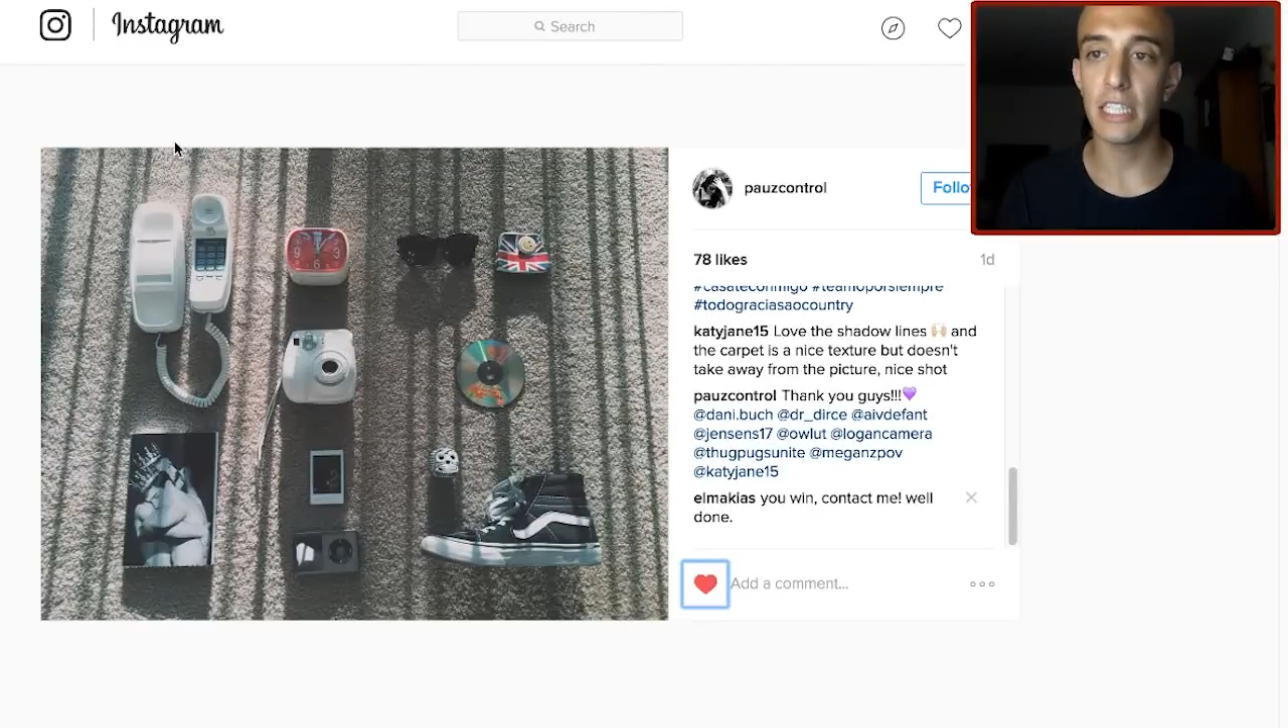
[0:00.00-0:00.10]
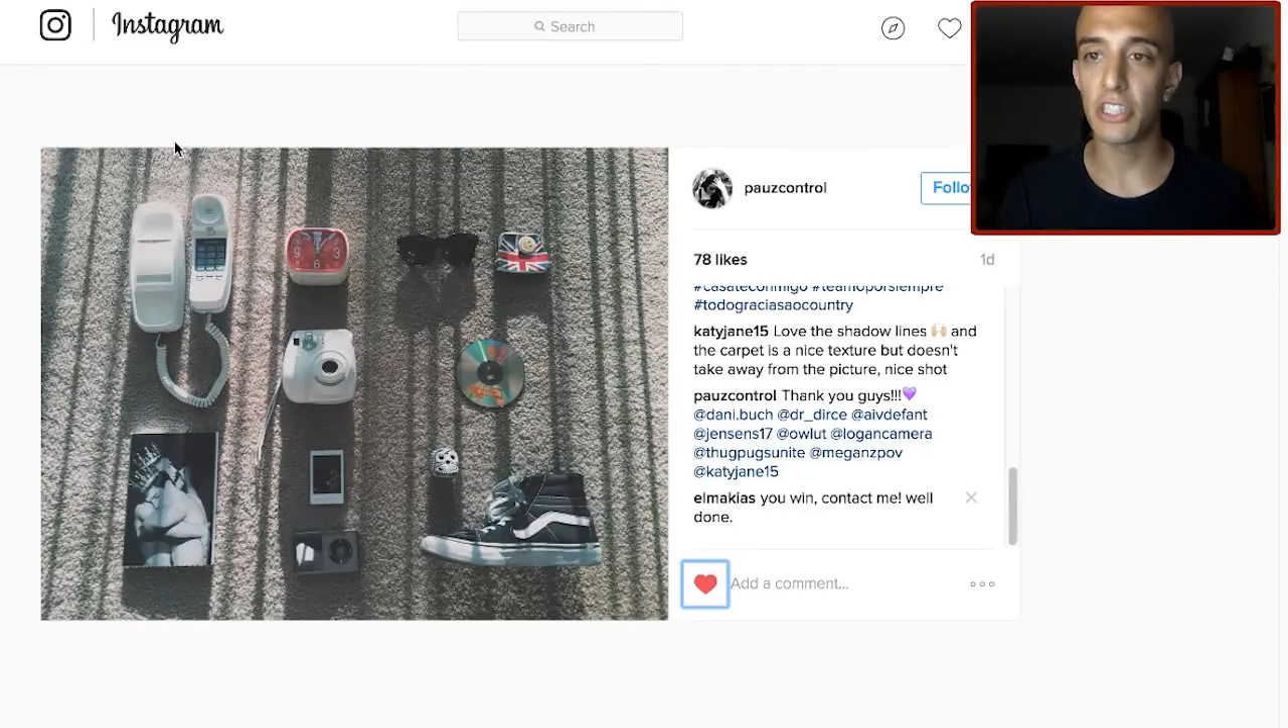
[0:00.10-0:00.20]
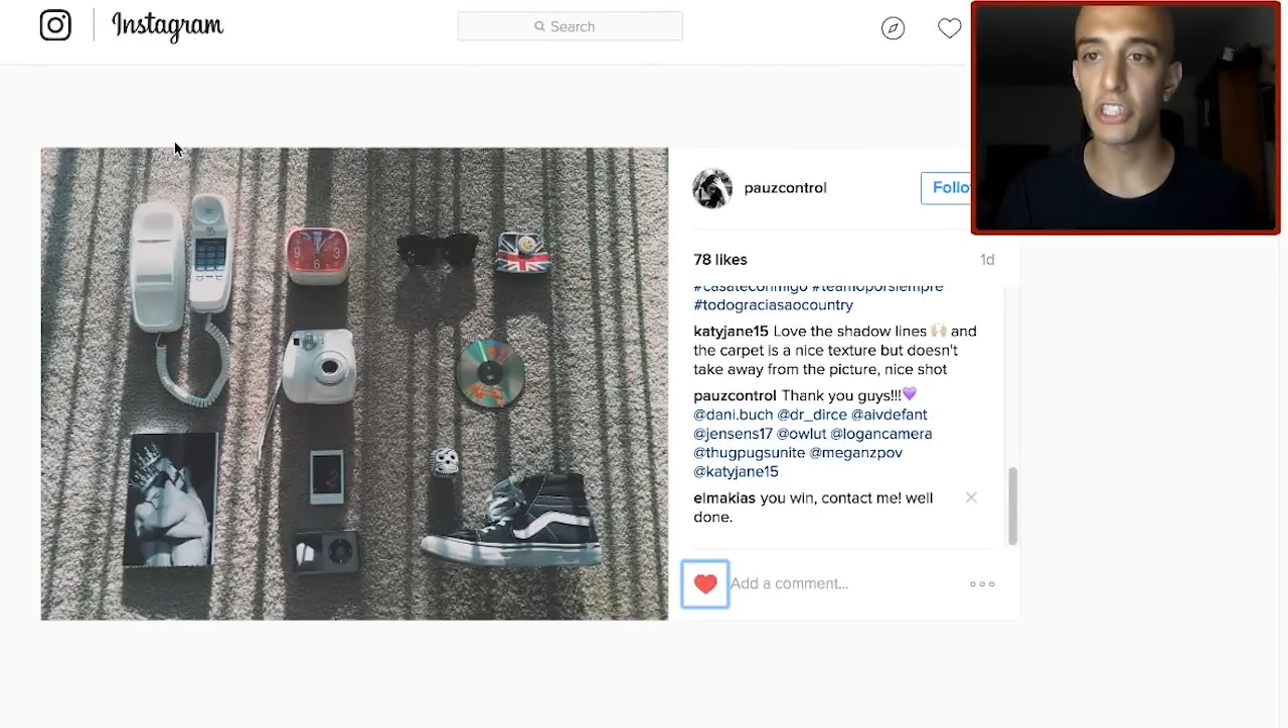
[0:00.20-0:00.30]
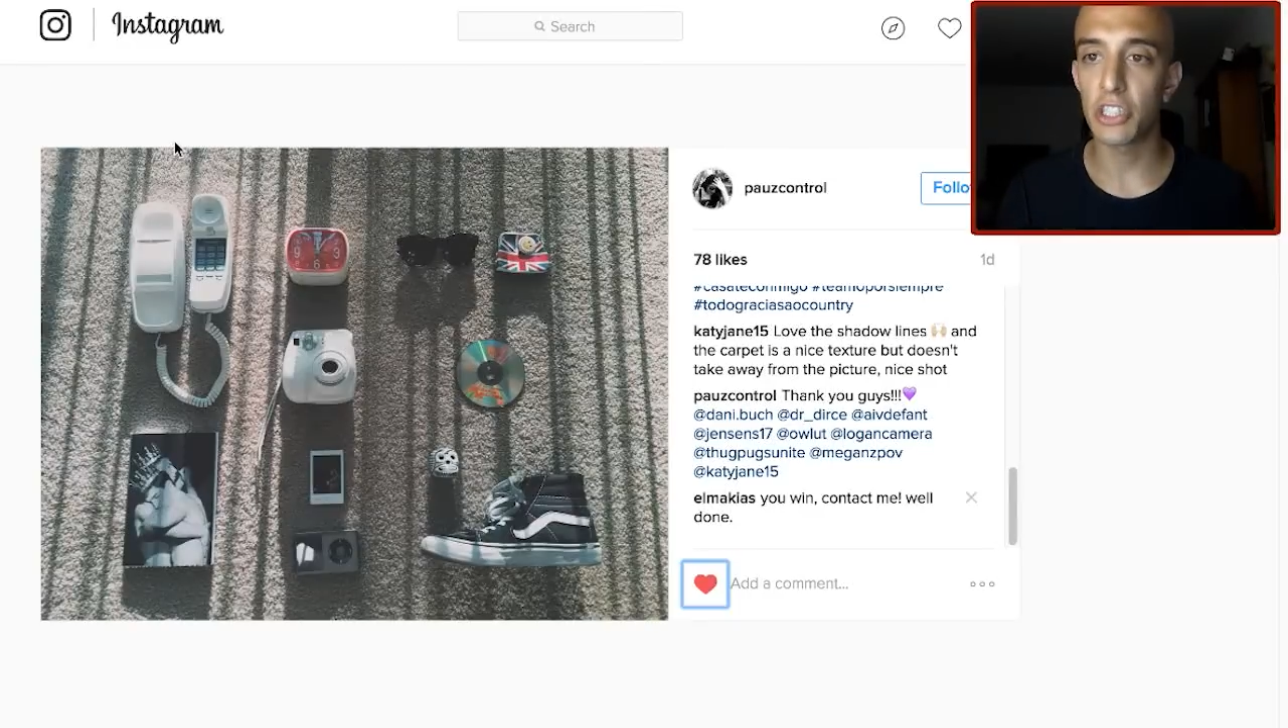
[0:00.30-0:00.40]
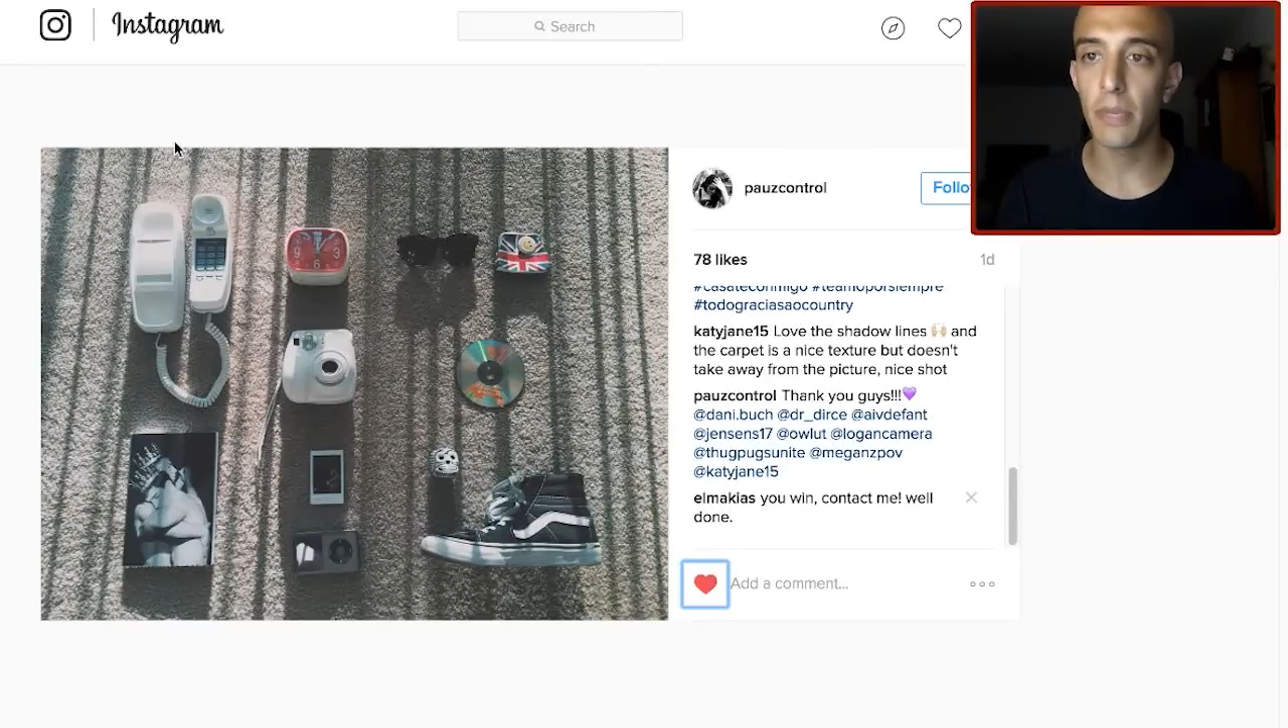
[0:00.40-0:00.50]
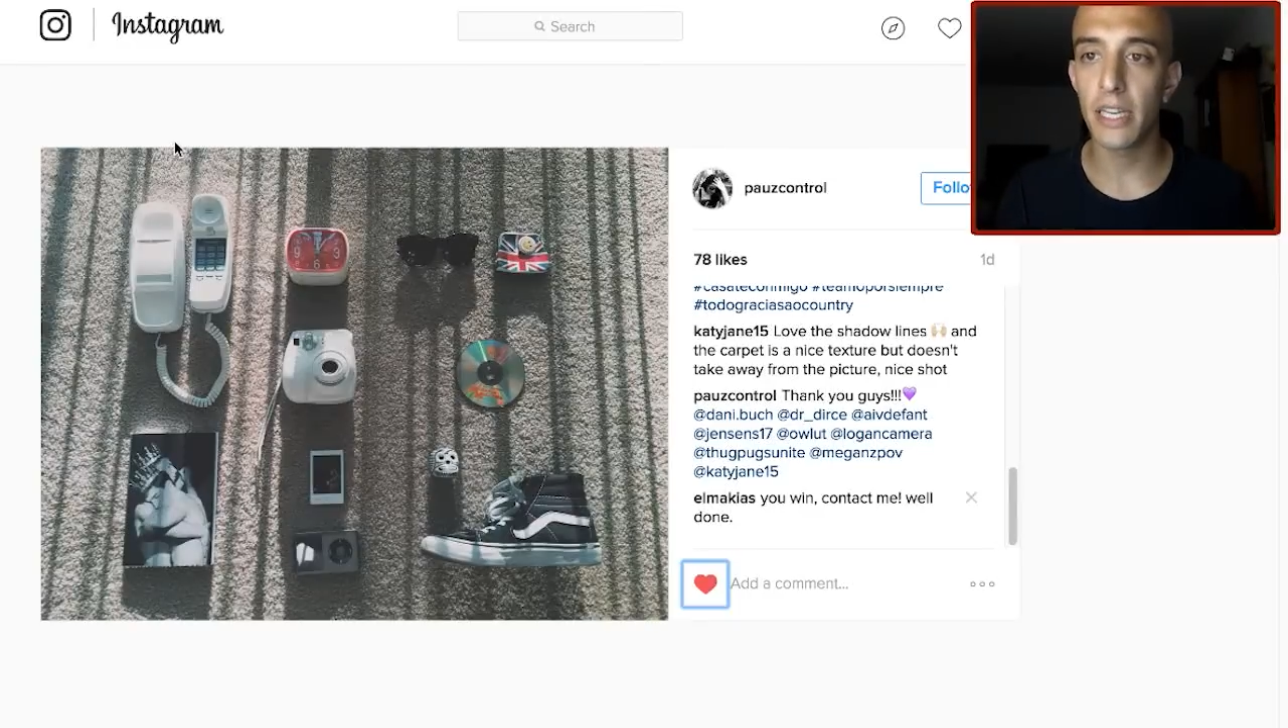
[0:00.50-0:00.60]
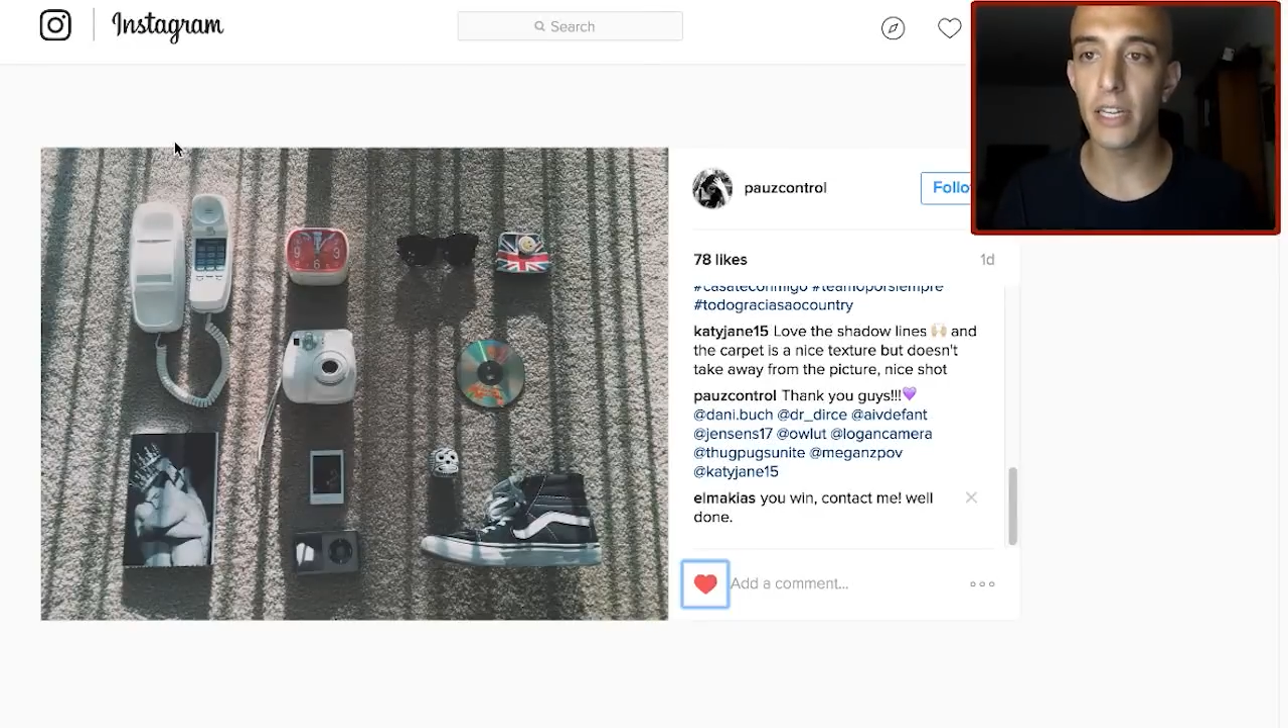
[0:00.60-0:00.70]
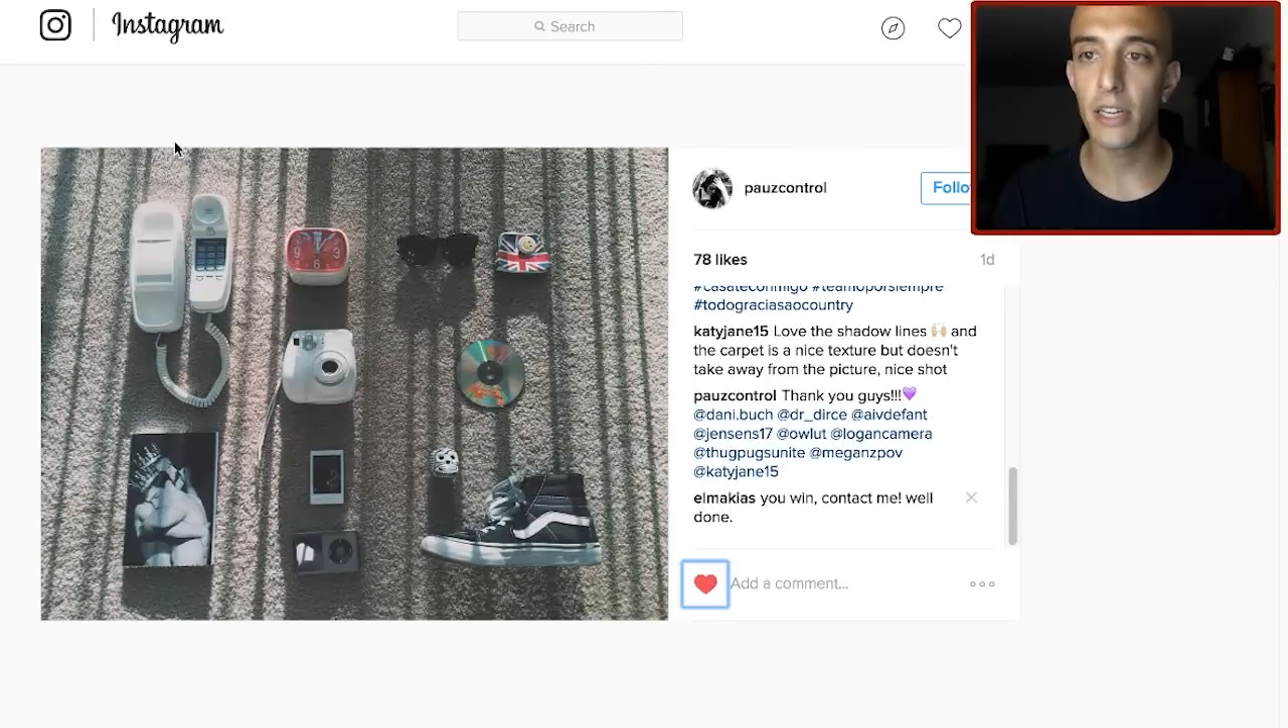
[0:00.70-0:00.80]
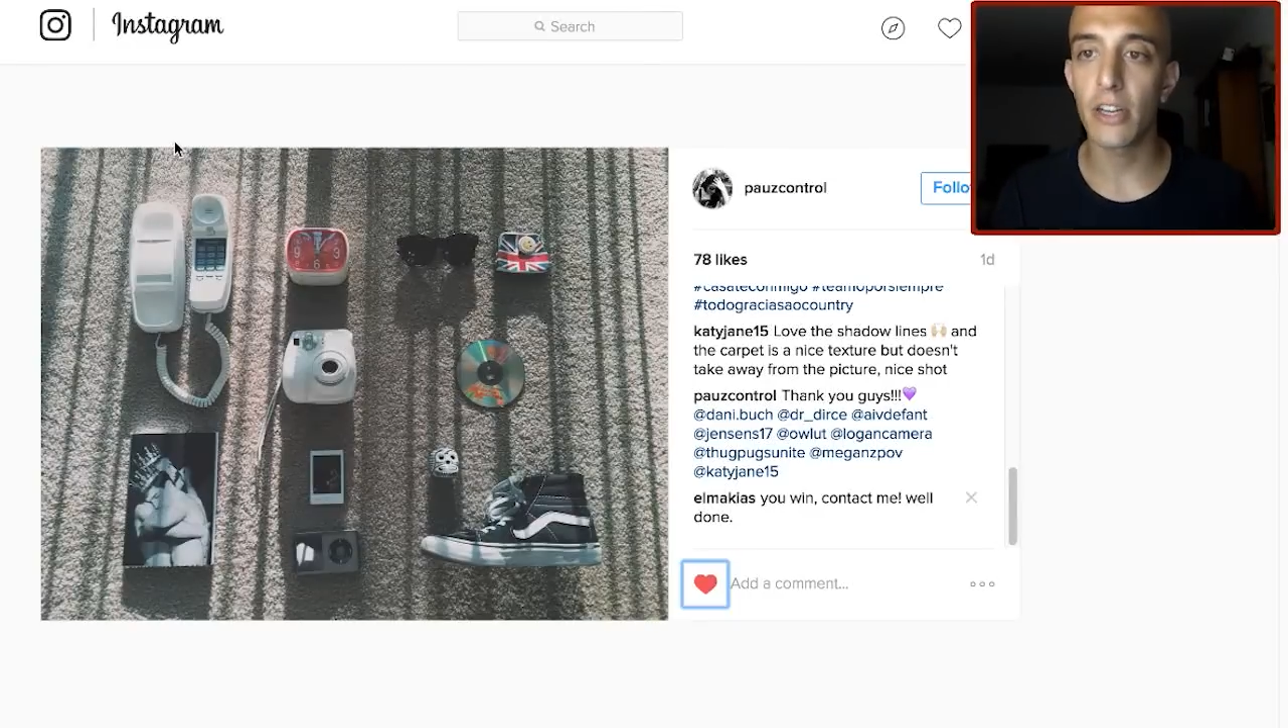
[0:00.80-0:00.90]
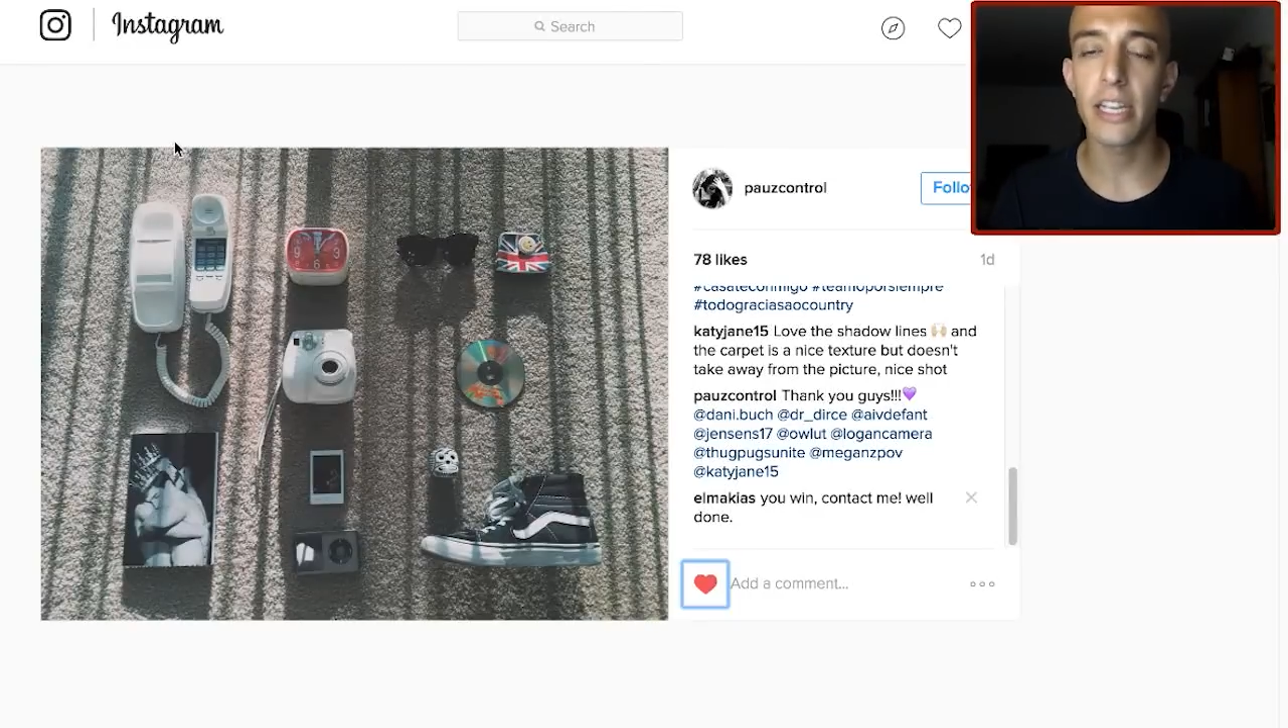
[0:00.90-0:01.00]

They should be here